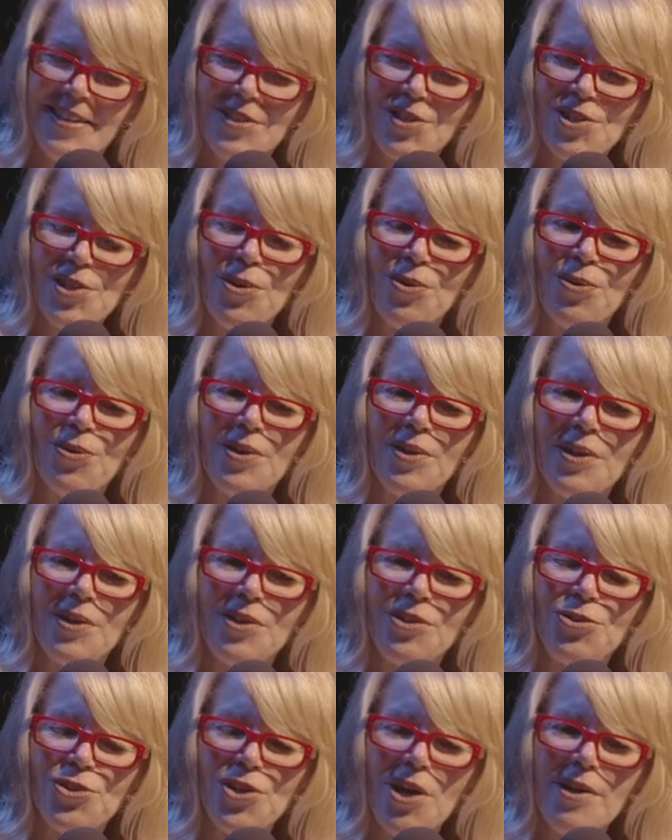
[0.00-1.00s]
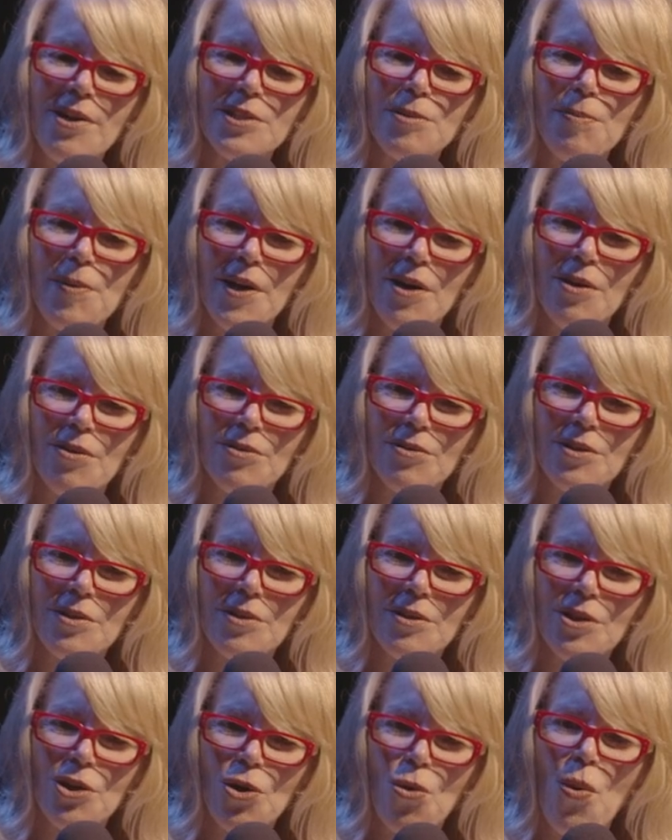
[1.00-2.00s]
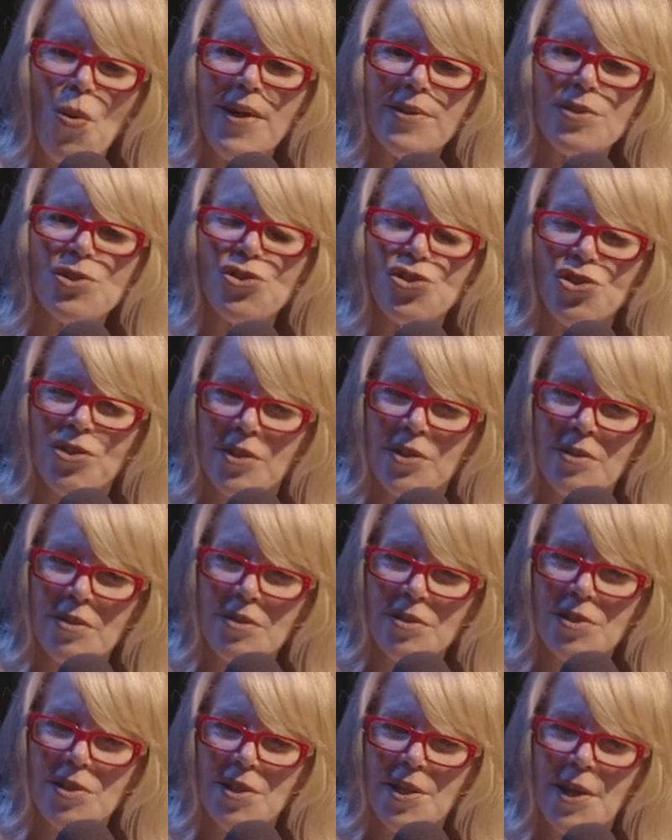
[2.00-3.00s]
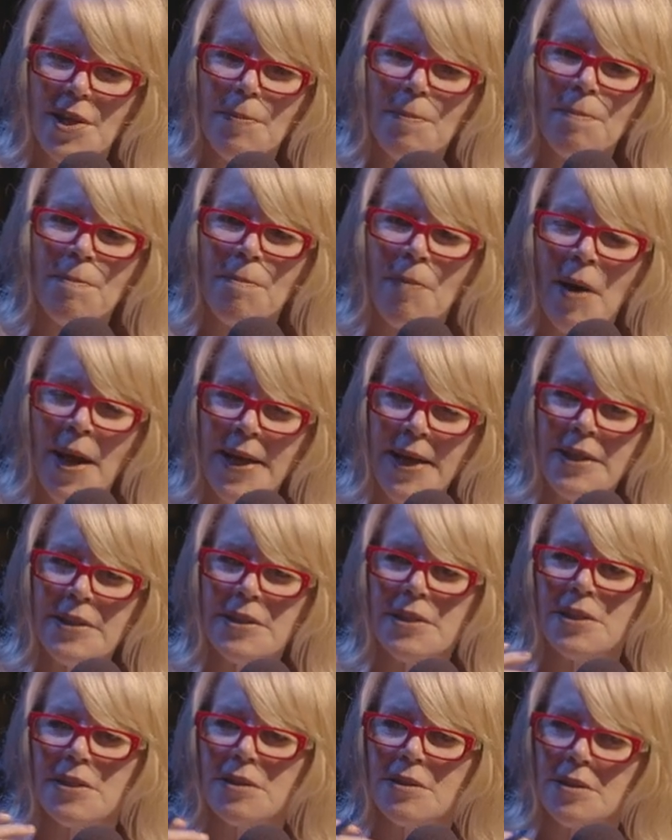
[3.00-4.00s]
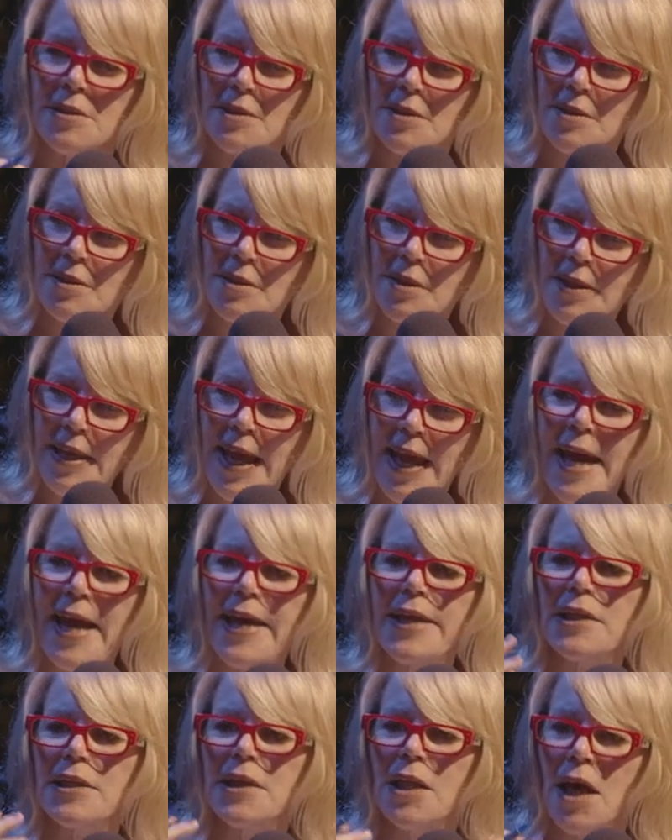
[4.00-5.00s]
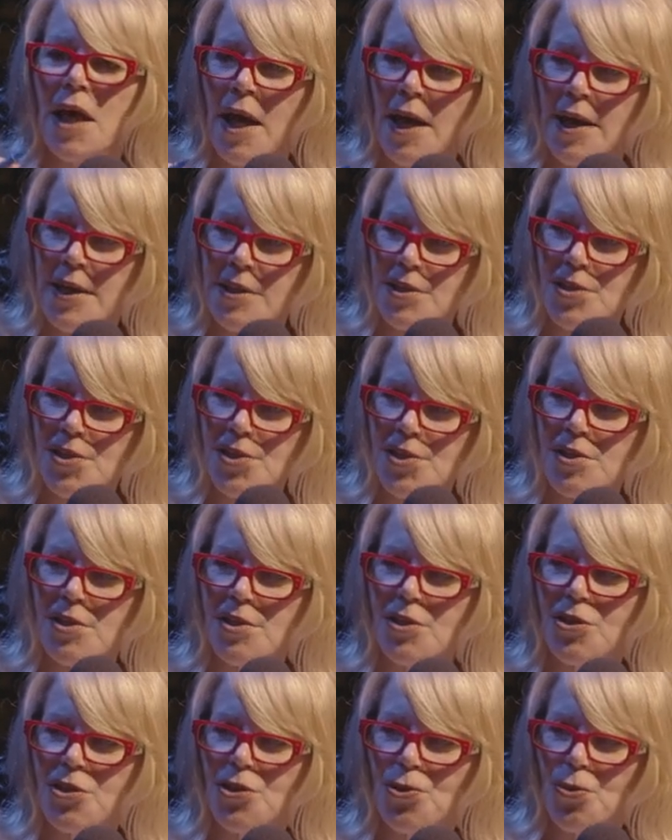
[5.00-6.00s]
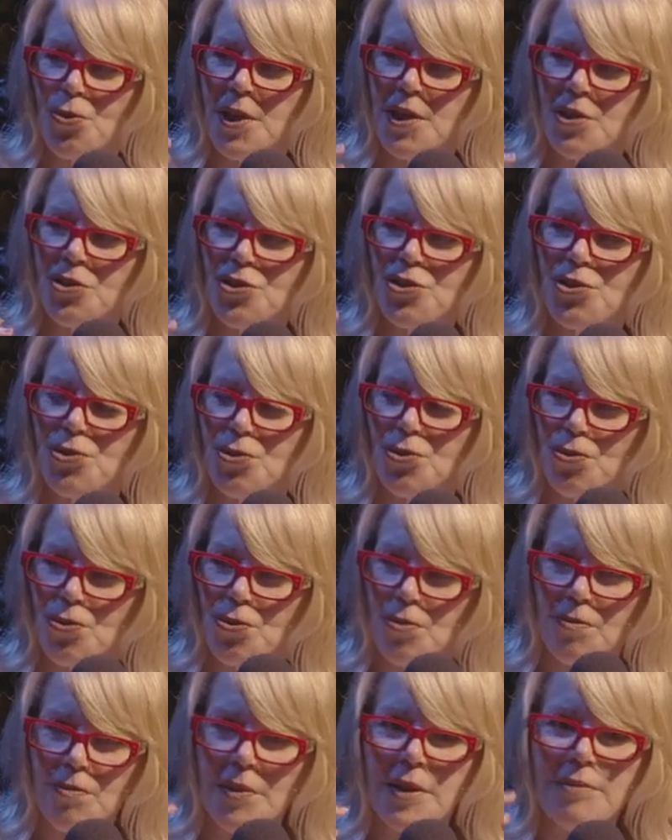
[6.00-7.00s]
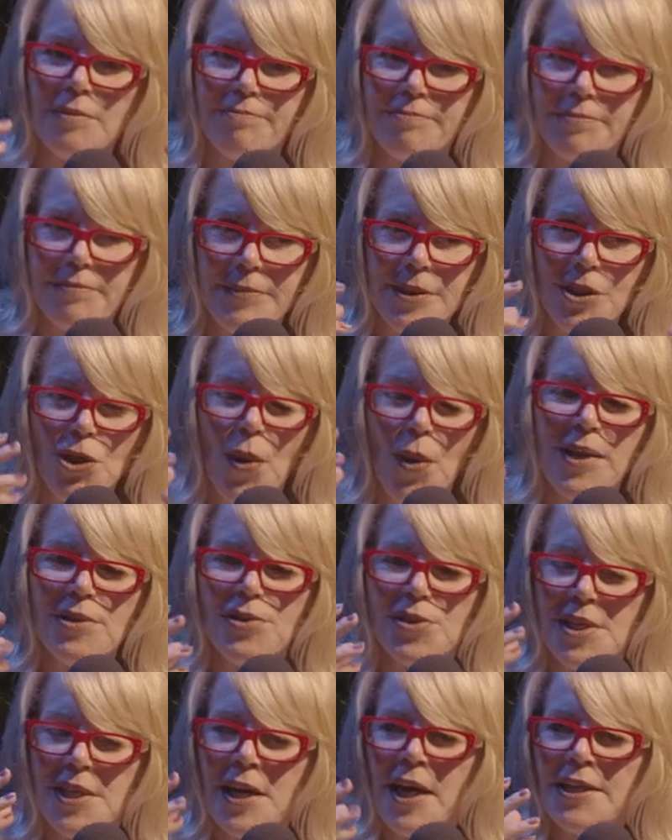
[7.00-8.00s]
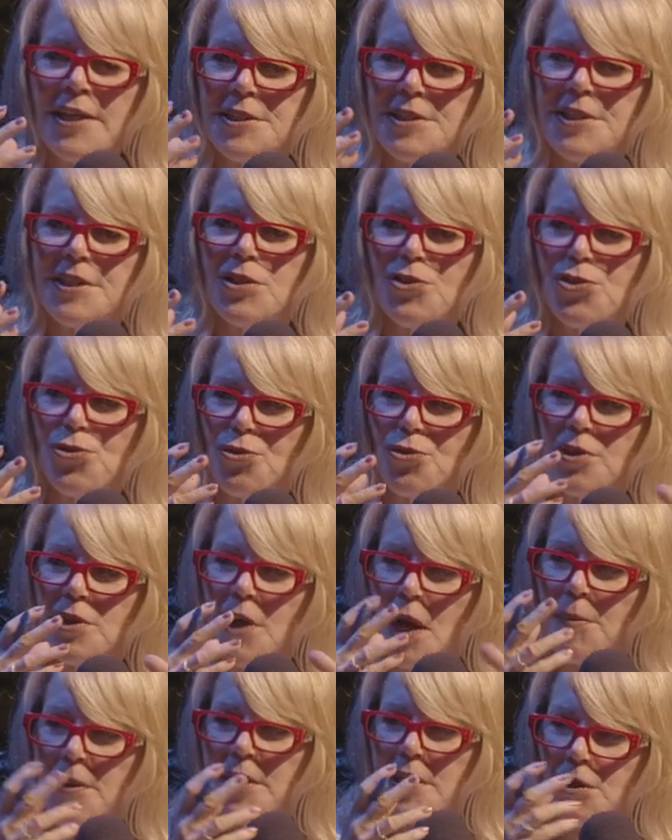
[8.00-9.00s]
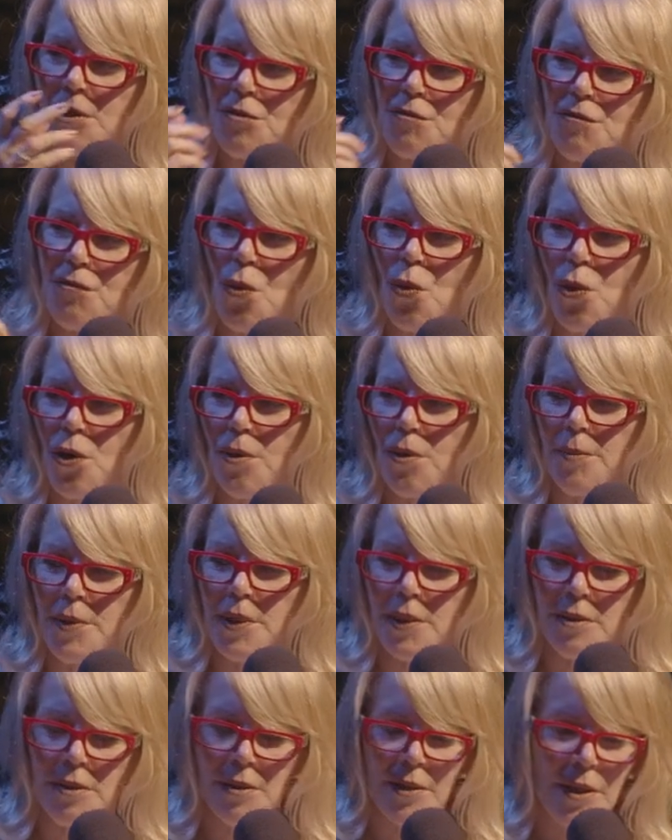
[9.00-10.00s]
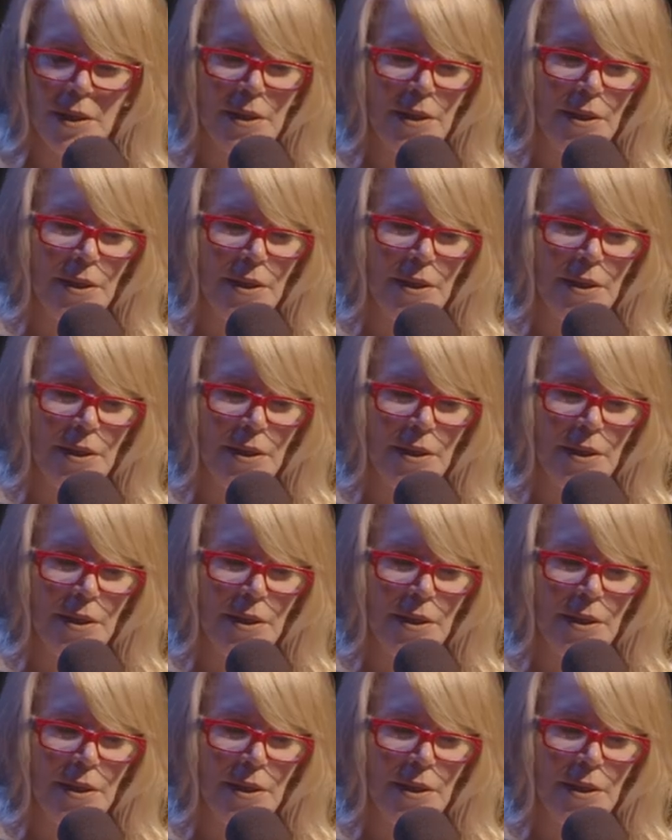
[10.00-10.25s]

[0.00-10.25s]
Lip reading: So you talked about questions that might catalyze you into, you know, as the ideas are coming into form and